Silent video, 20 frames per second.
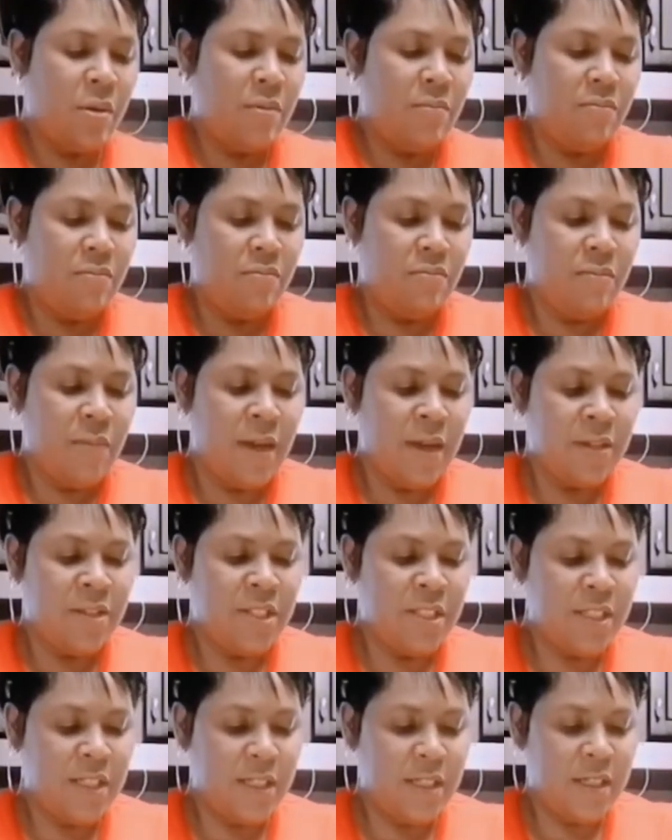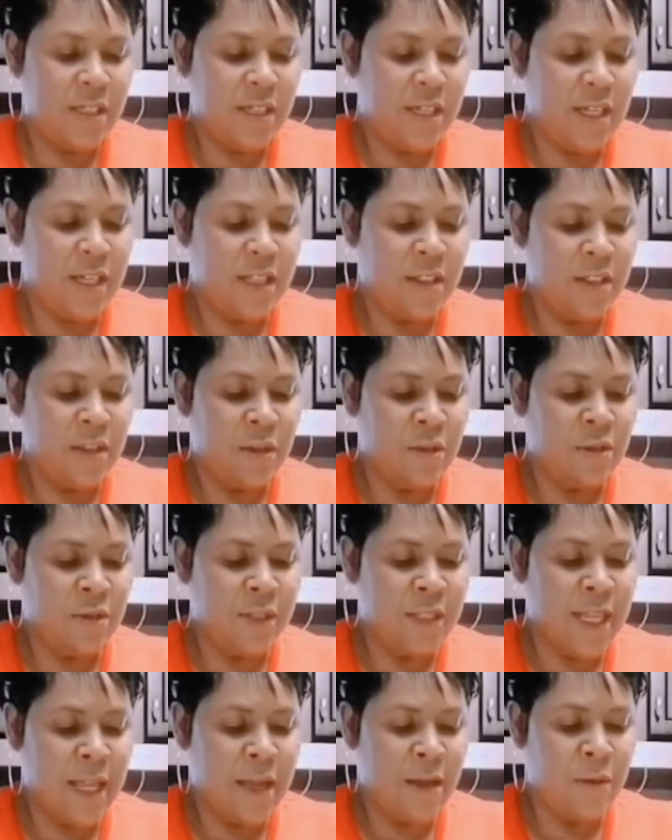I'll just cut those
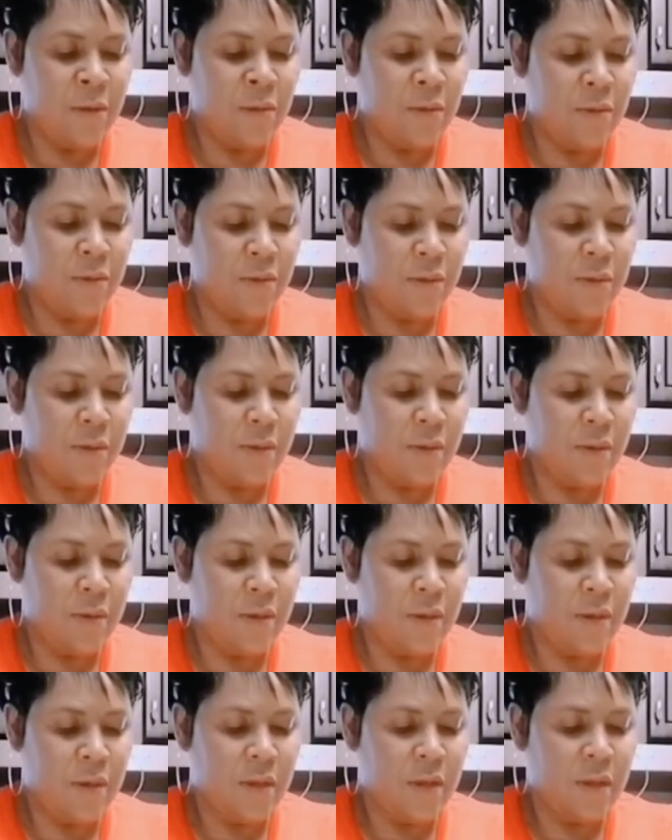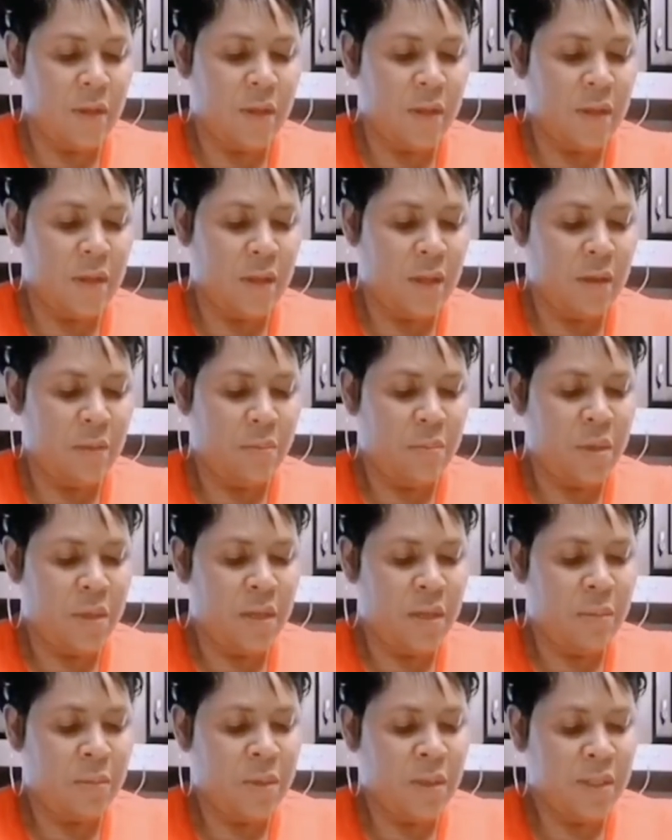out. Put them
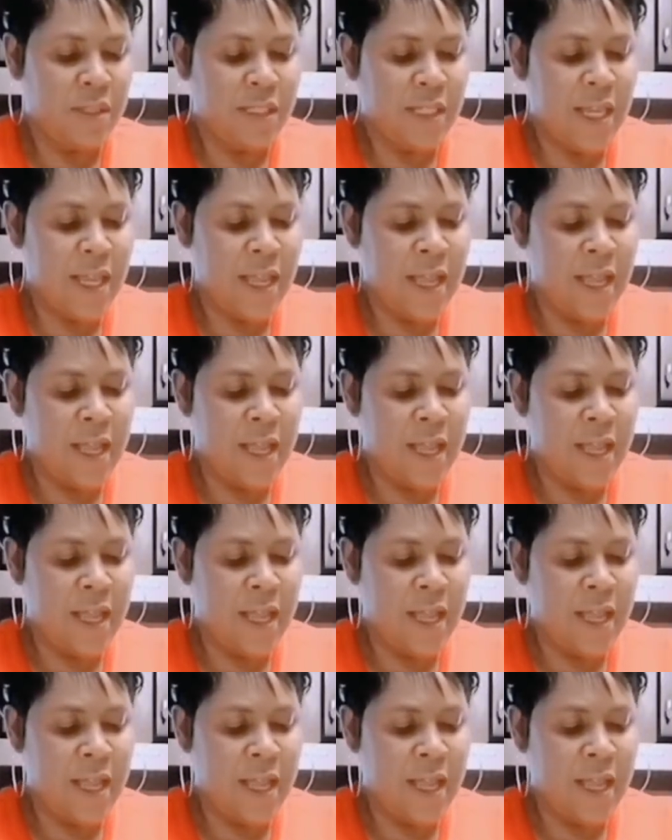aside.